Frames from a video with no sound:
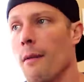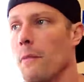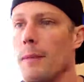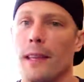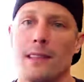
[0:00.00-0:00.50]

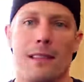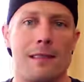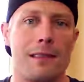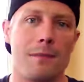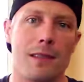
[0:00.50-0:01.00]
maybe they saw
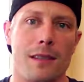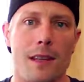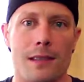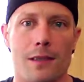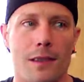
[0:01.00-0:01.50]
some
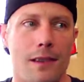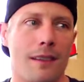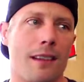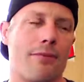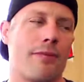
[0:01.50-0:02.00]
success story and
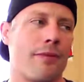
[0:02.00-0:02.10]
they're like,